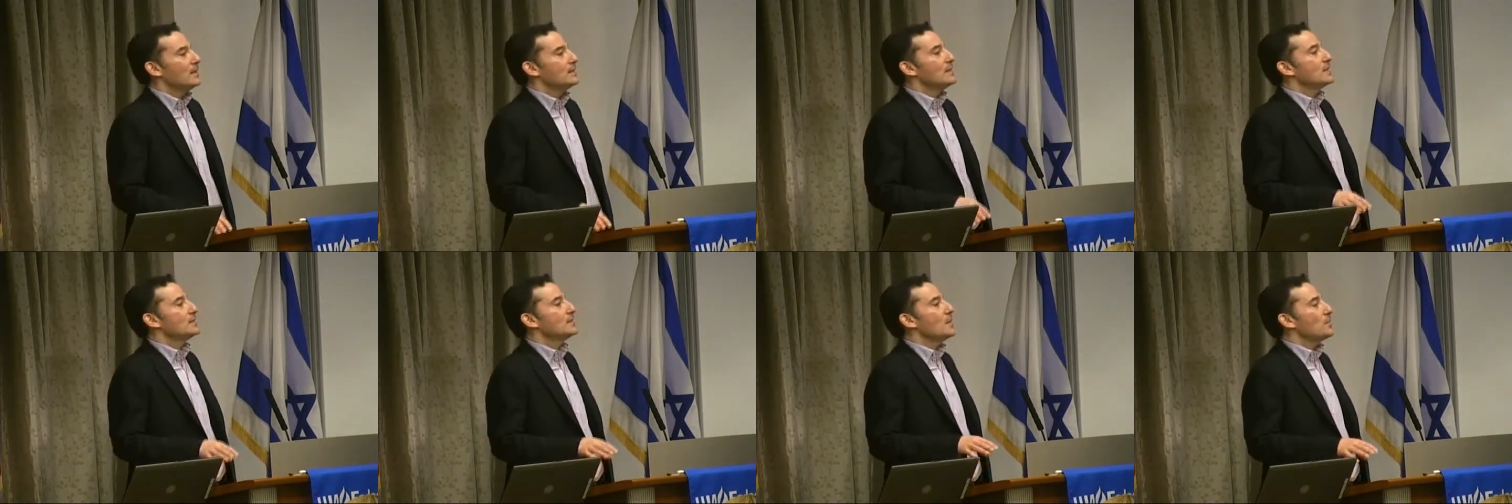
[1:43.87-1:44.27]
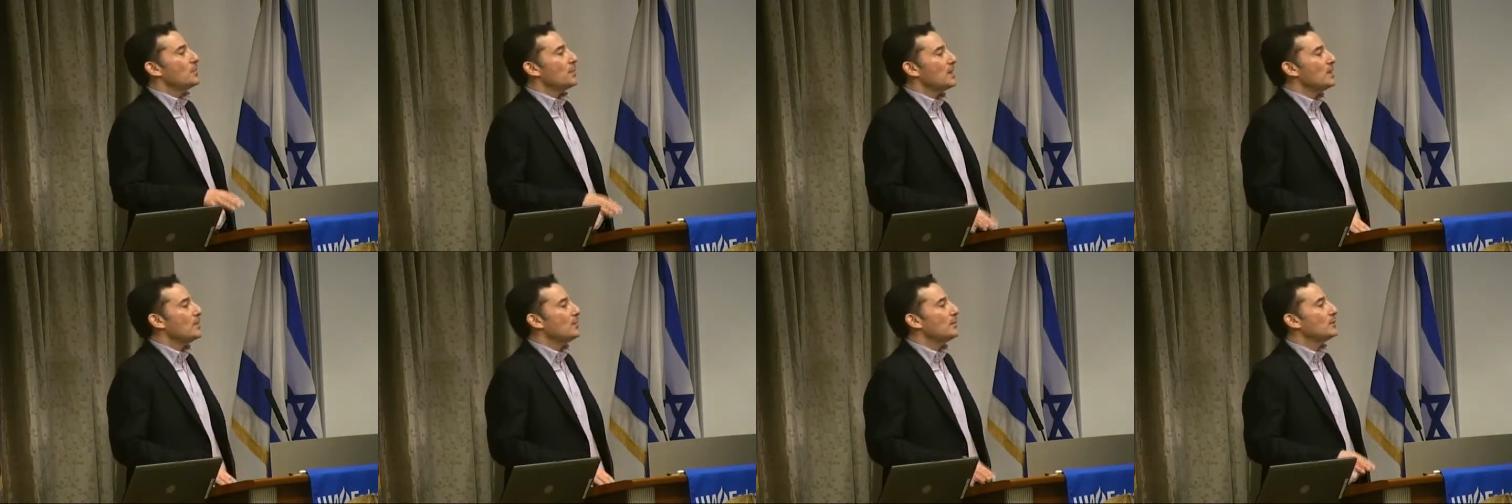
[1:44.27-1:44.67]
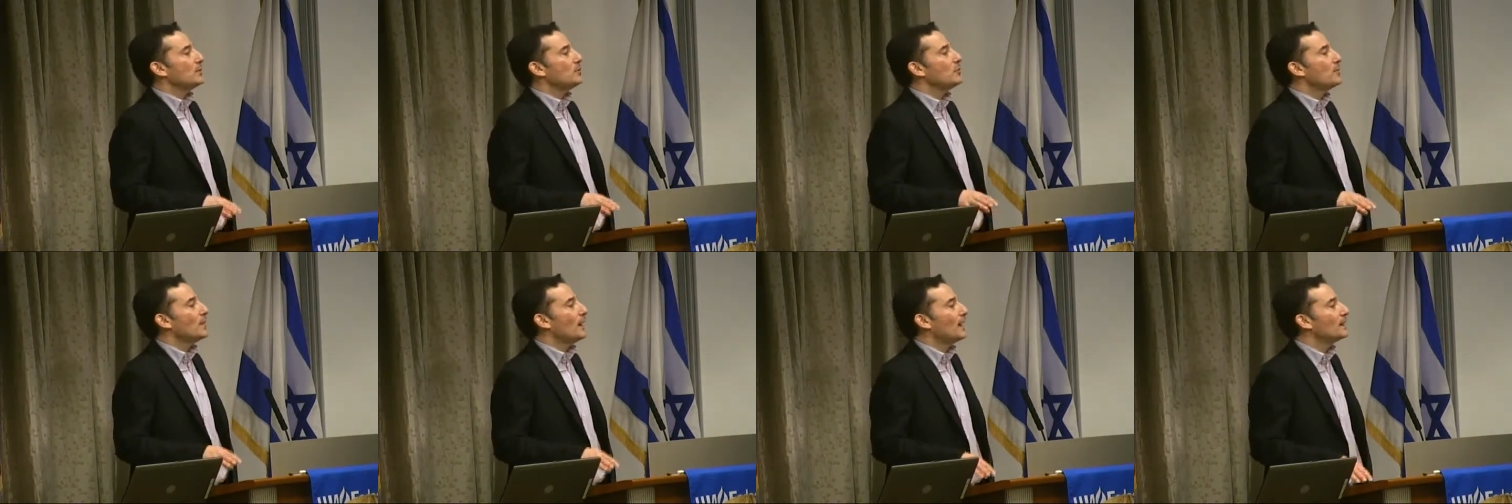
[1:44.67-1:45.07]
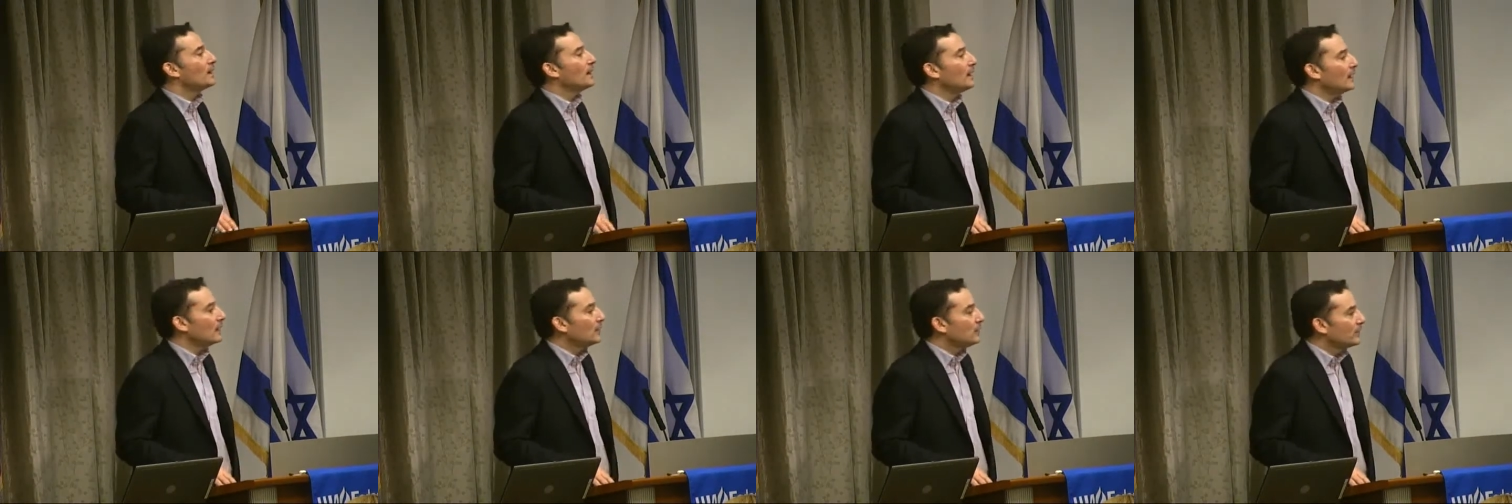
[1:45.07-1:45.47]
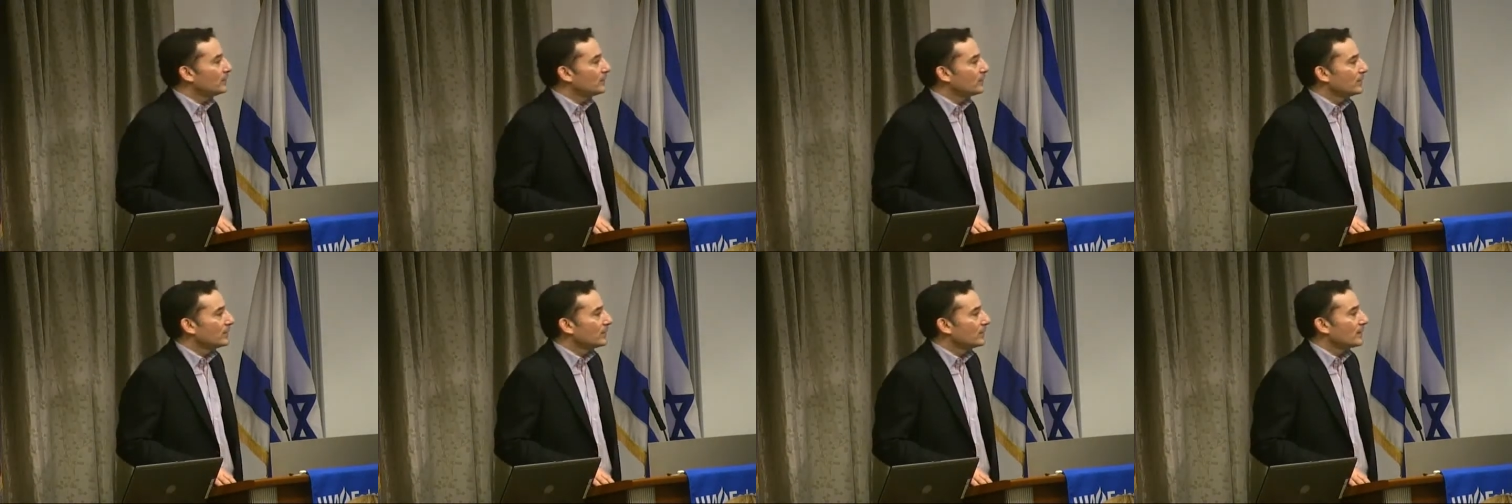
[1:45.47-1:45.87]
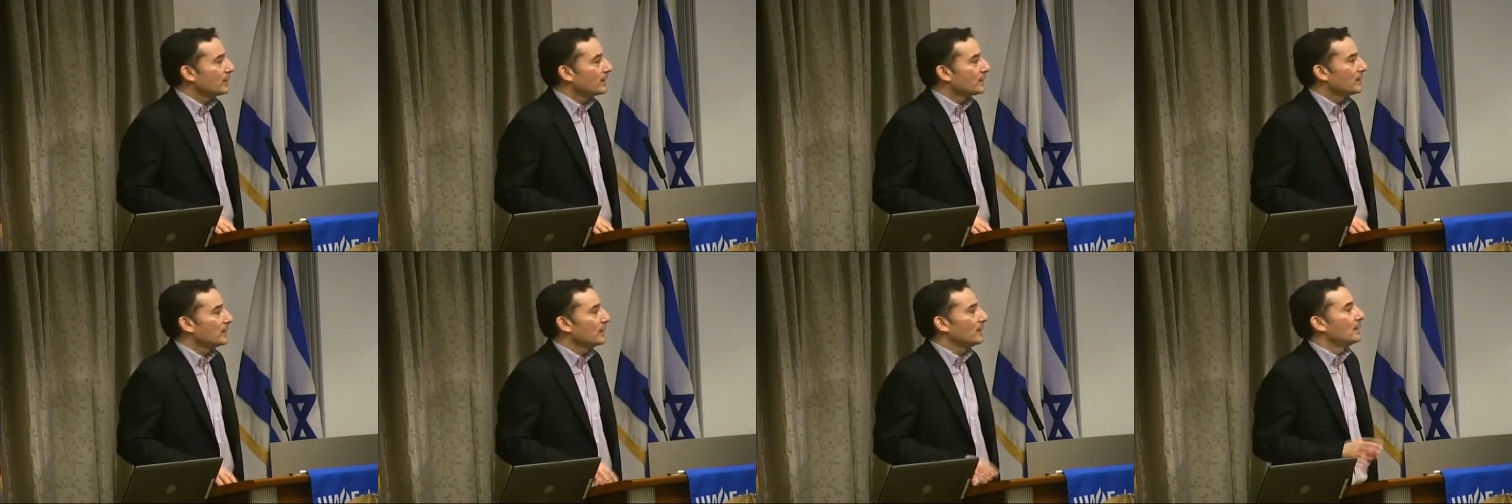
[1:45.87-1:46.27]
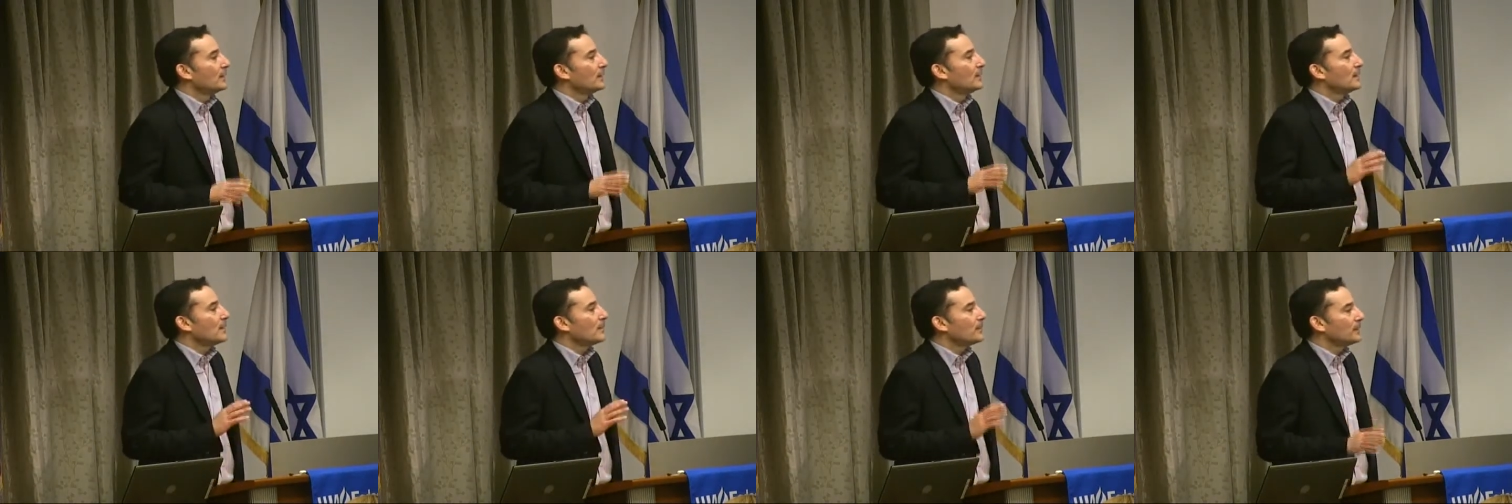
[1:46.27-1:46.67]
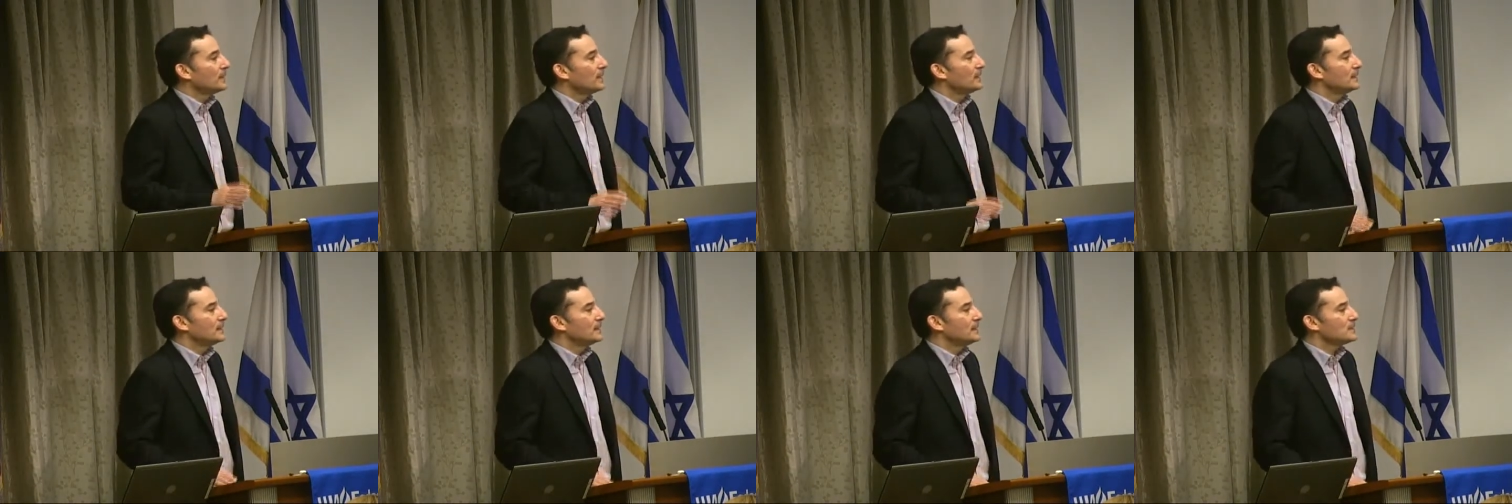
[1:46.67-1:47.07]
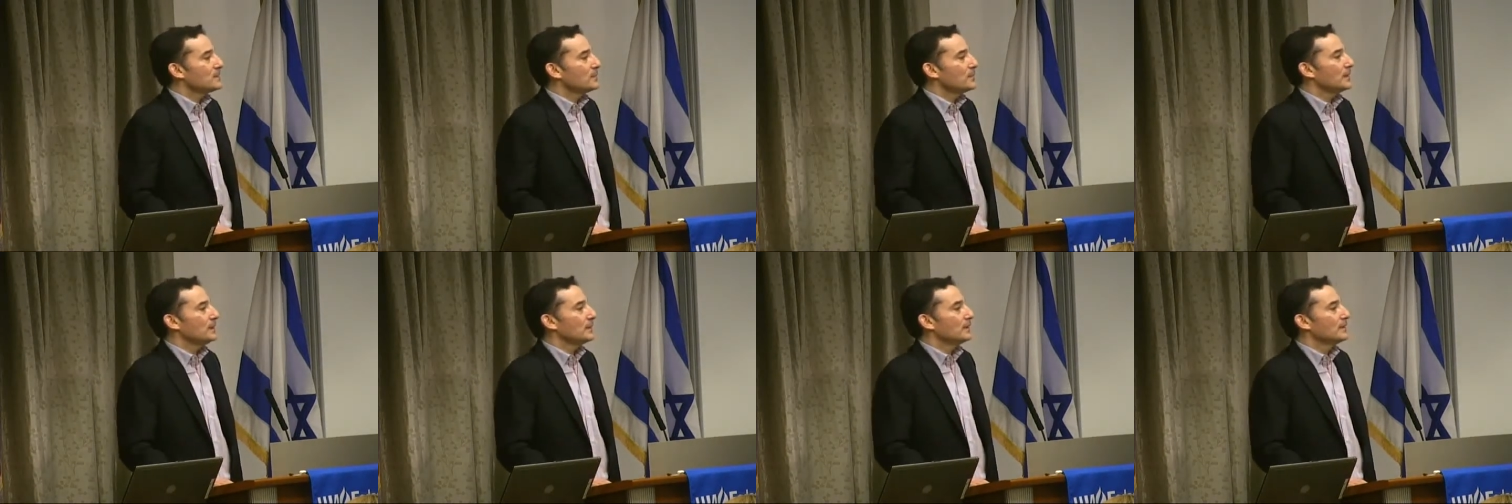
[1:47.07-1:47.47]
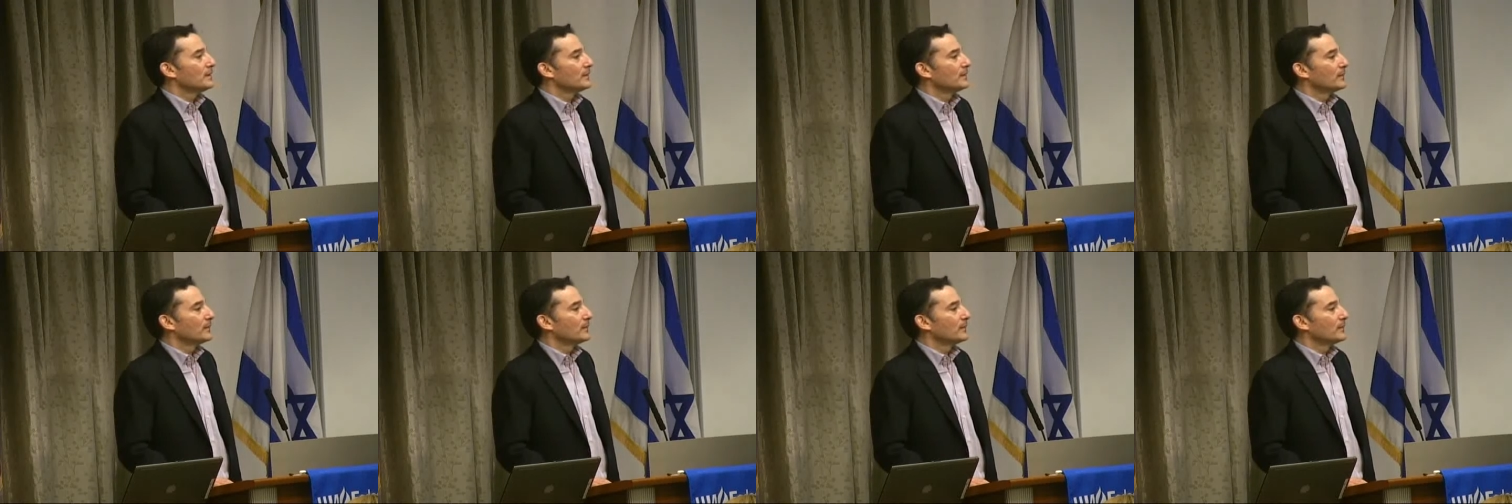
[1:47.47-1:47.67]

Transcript: that the people whom I love completely disappear.